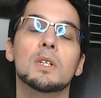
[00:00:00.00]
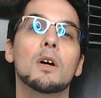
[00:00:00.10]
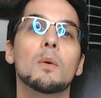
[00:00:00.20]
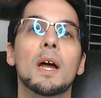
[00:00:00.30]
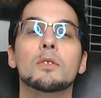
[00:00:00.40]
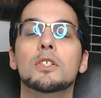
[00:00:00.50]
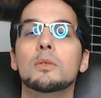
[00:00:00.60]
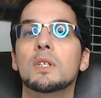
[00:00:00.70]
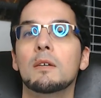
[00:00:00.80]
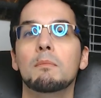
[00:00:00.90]
know how
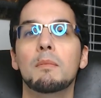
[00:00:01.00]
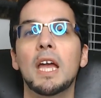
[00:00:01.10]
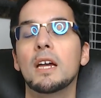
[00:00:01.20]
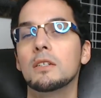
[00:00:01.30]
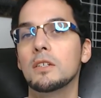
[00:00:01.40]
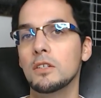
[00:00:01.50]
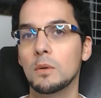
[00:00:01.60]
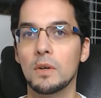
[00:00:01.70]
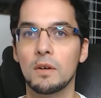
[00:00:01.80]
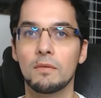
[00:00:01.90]
to command
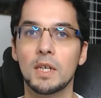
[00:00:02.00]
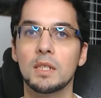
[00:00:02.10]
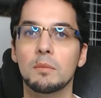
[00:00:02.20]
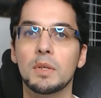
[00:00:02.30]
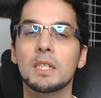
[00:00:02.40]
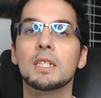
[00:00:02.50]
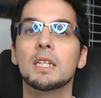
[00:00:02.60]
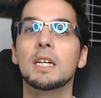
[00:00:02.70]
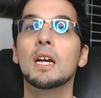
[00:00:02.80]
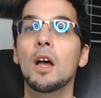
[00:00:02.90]
your availability